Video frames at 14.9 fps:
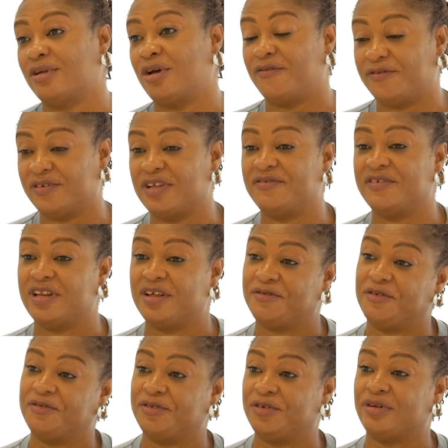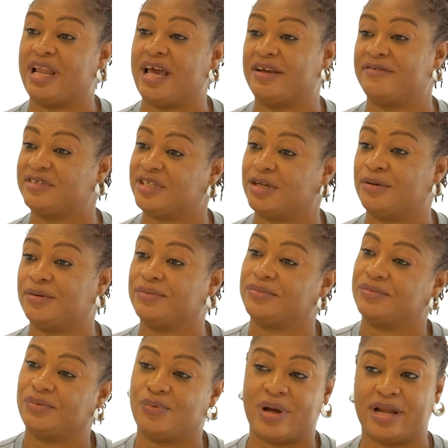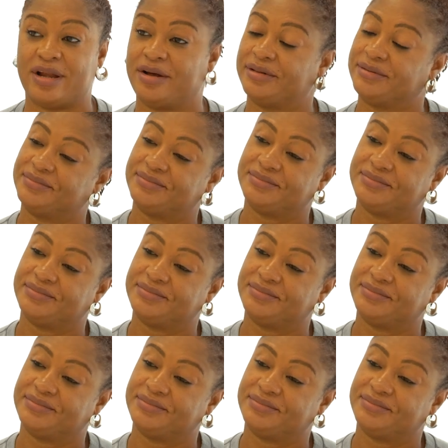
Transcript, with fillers: of living a fulfilled life. So why not?